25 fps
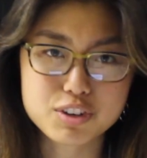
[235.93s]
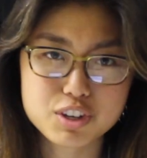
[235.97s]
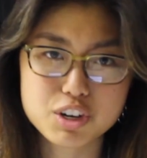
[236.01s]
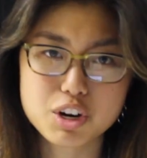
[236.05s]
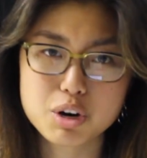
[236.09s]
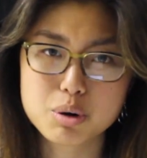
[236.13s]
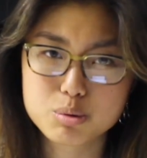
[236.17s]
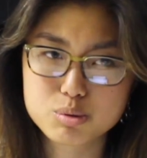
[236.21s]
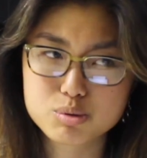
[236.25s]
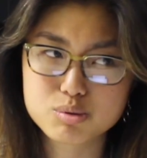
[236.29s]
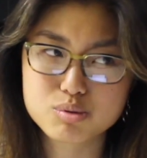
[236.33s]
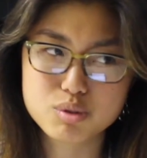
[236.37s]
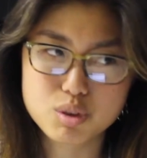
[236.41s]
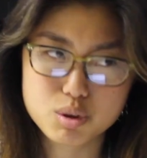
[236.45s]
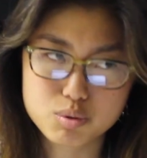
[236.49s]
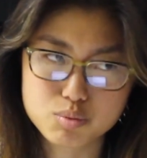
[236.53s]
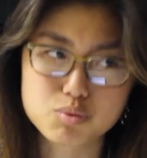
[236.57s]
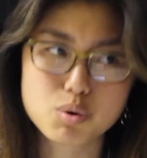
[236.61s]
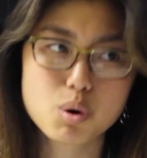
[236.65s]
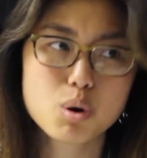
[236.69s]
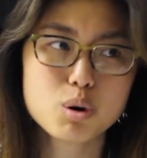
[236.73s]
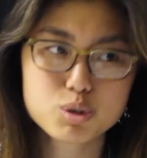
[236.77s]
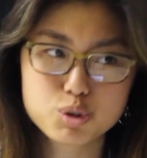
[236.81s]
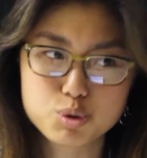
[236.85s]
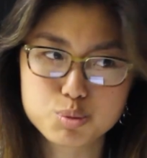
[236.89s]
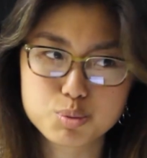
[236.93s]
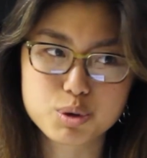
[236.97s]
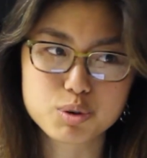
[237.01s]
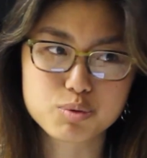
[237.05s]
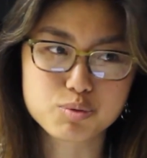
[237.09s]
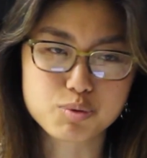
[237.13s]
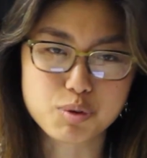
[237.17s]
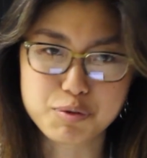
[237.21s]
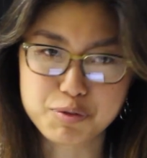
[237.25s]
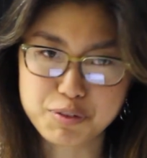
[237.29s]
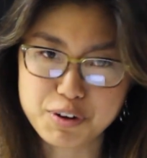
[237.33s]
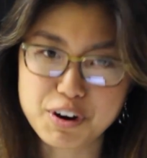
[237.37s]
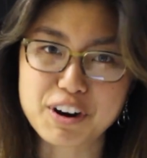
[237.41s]
The roles were
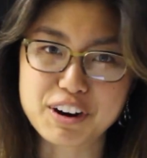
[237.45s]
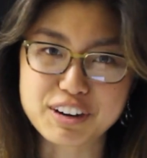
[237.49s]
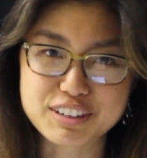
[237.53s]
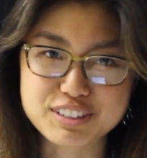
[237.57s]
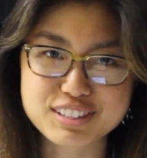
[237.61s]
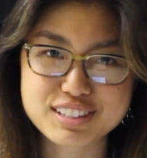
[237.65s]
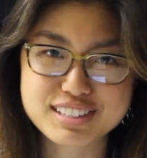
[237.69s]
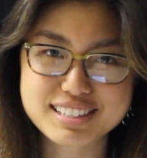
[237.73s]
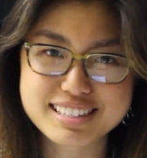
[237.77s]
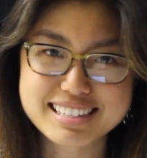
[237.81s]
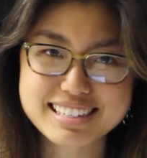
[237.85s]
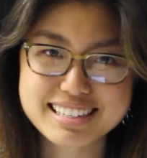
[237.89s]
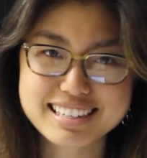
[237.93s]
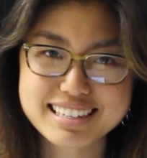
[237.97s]
reversed.